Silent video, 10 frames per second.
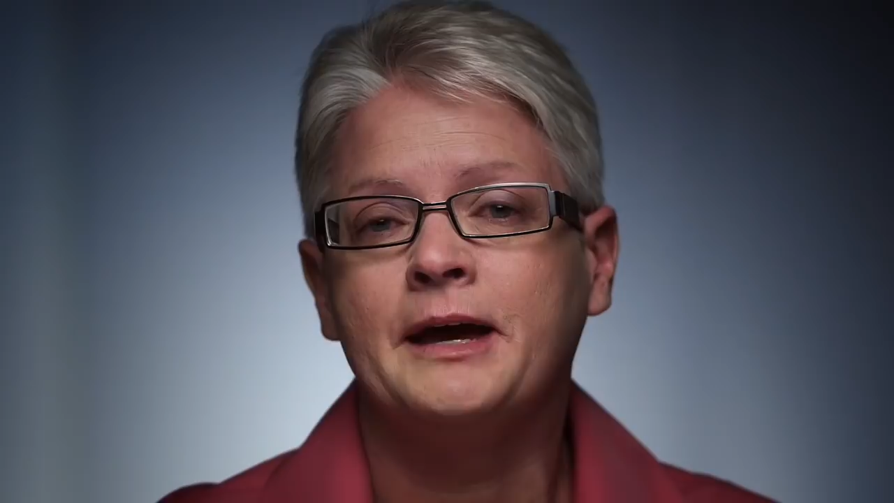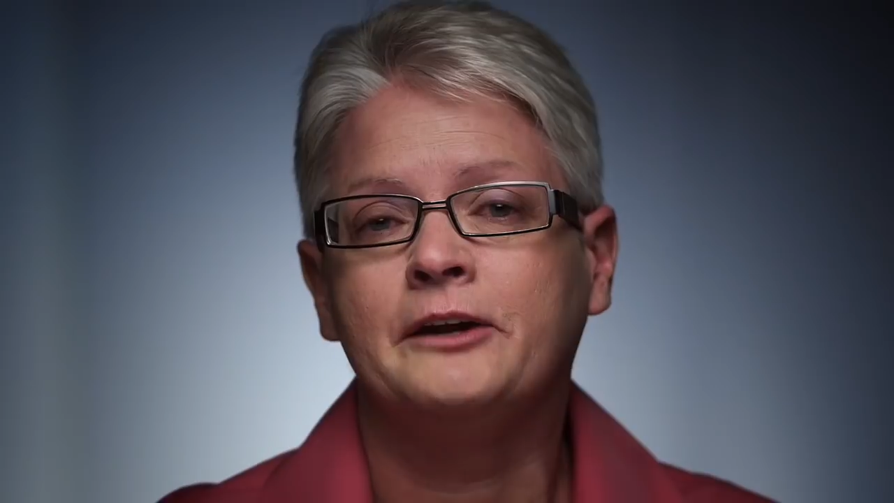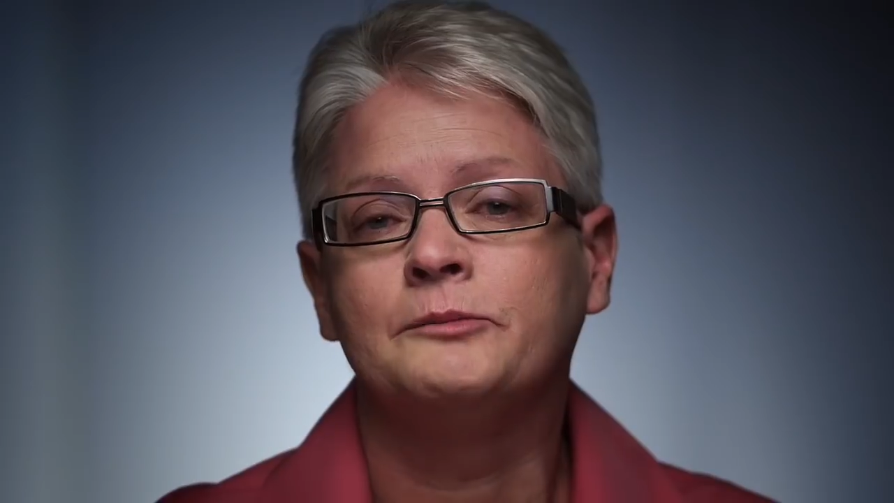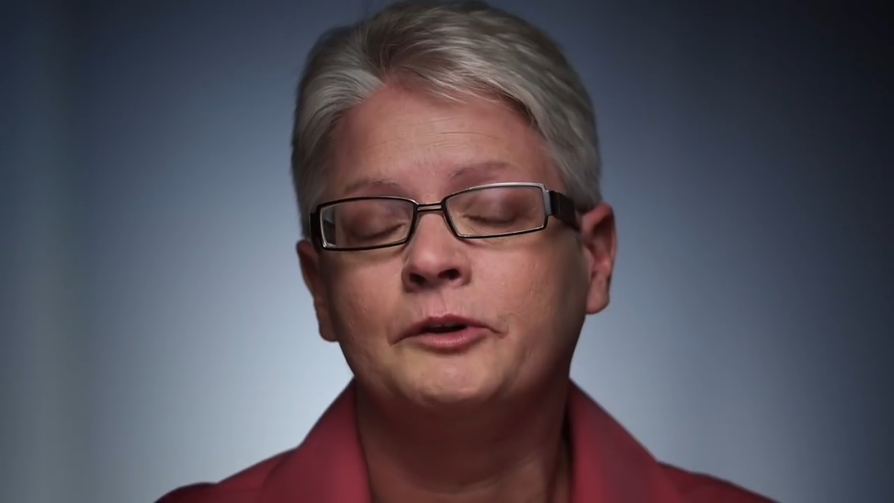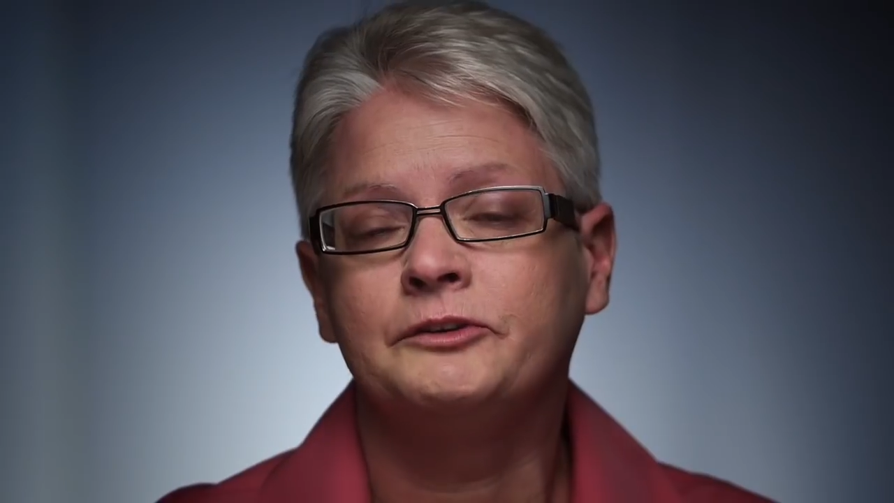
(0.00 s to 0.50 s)

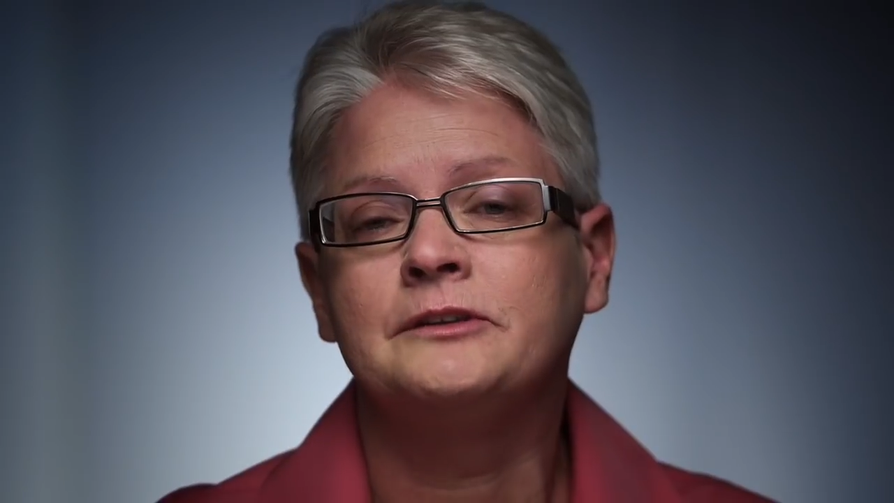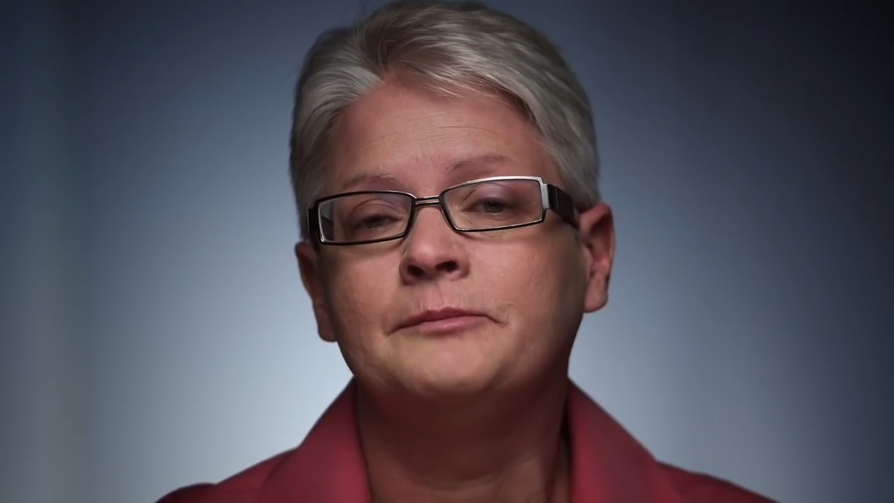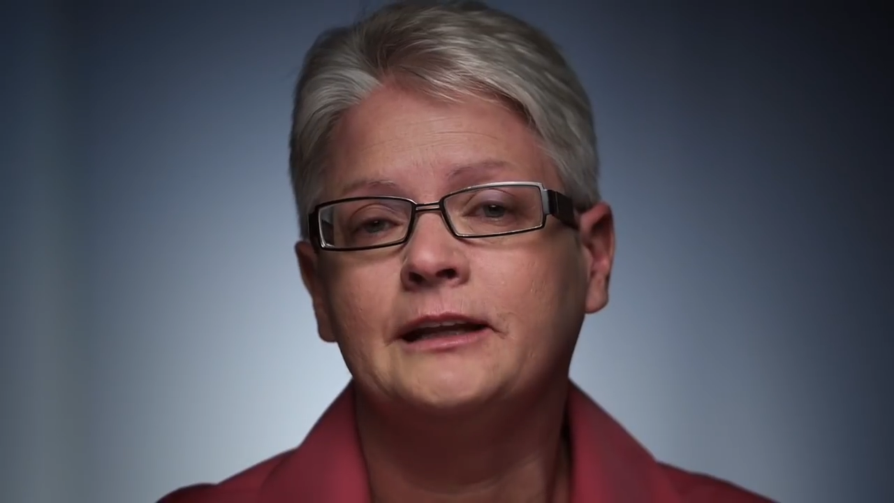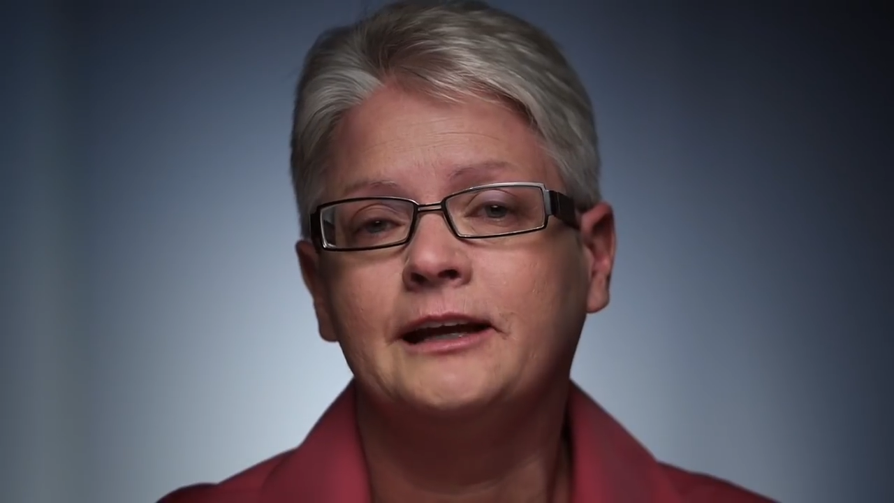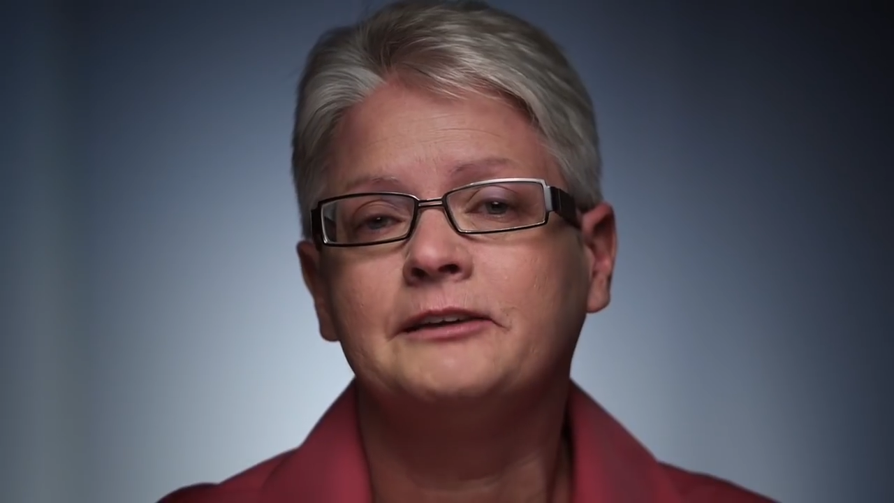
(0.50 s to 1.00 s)
mattered most
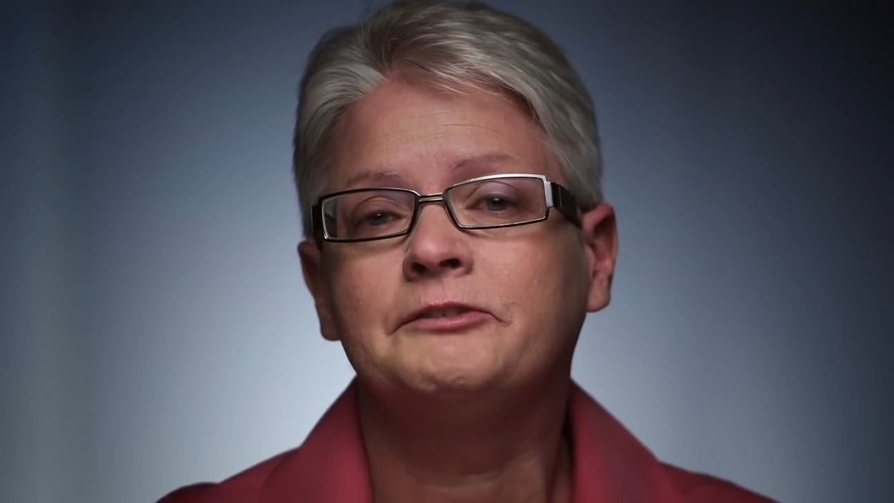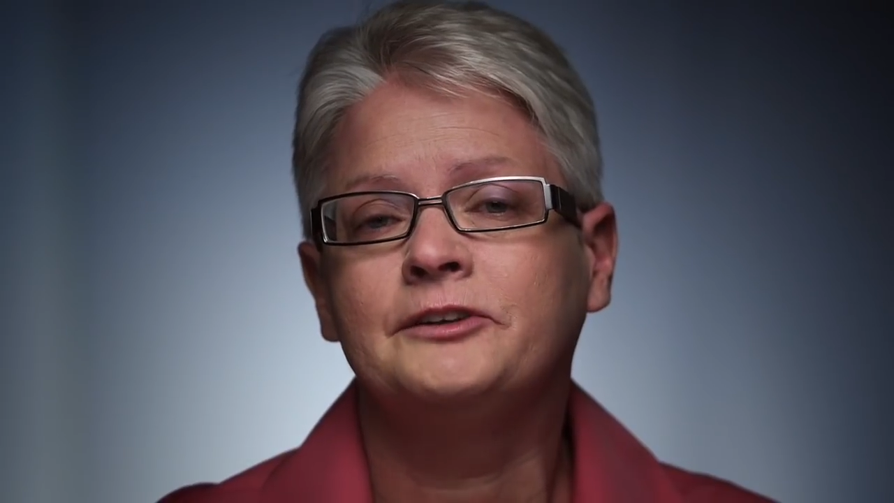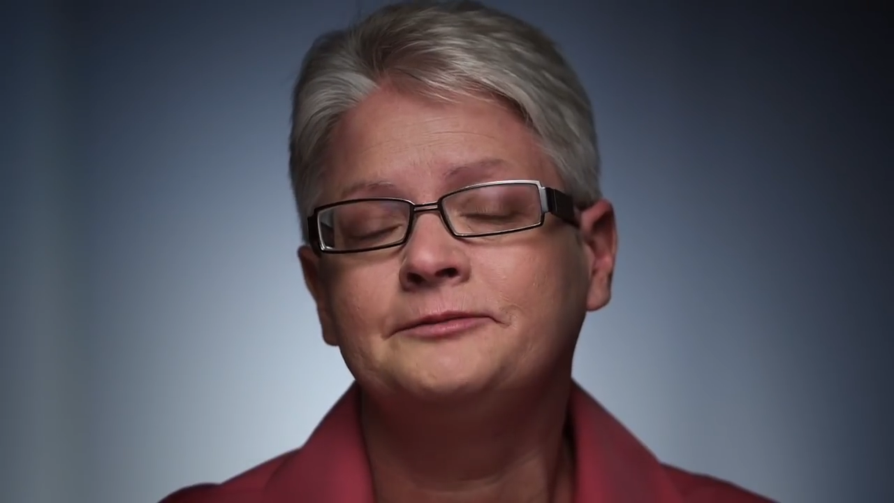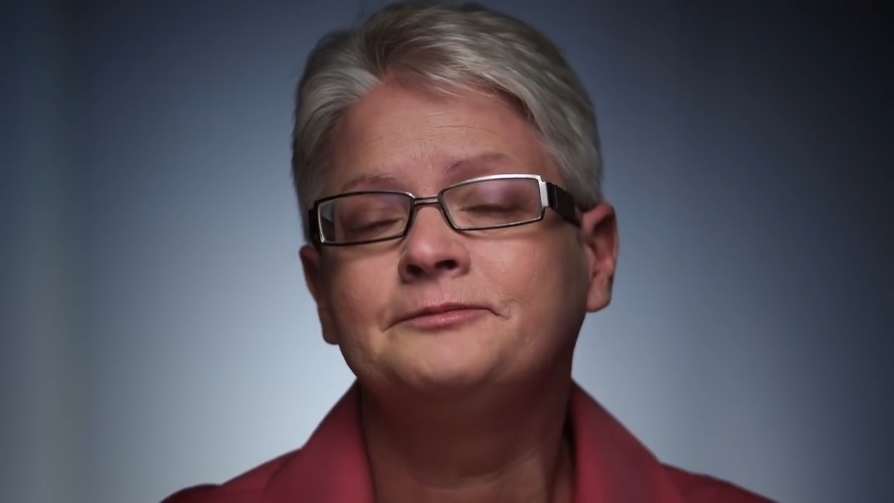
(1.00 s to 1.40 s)
in my life